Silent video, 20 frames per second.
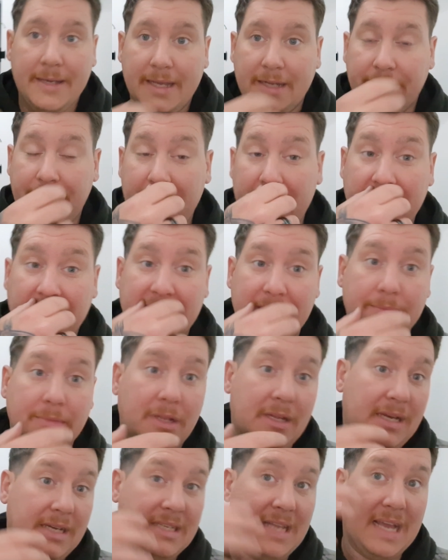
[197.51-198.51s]
It's very
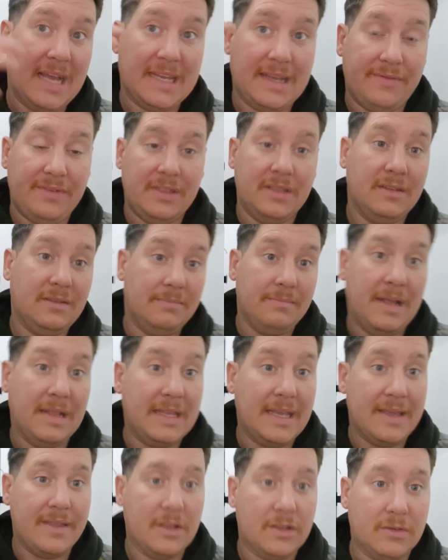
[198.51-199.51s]
similar. It's like having
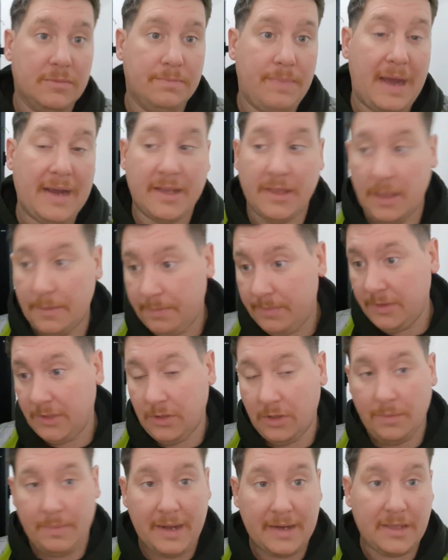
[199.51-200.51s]
Melier at the back of the
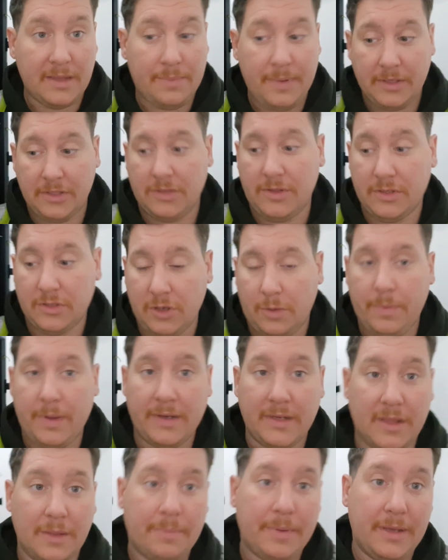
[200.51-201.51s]
back of the pitch and the top
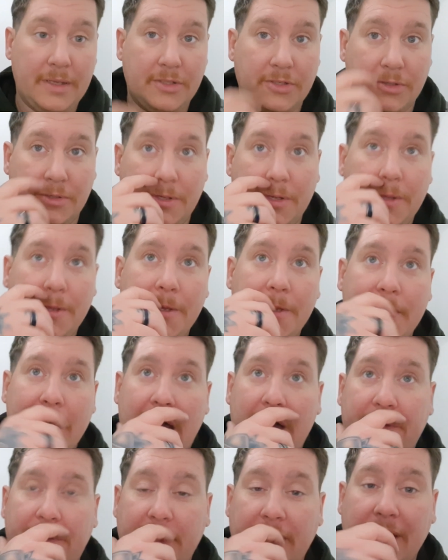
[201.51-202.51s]
end of the pitch, and
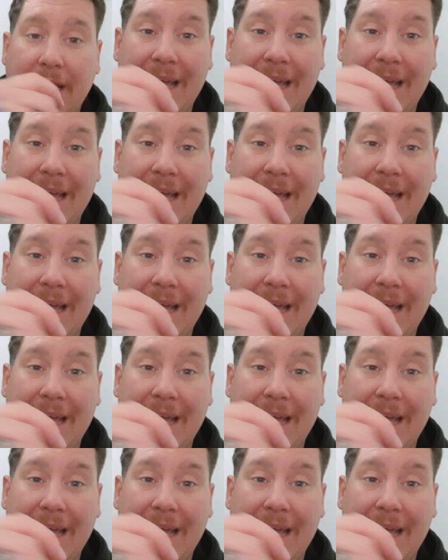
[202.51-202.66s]
I feel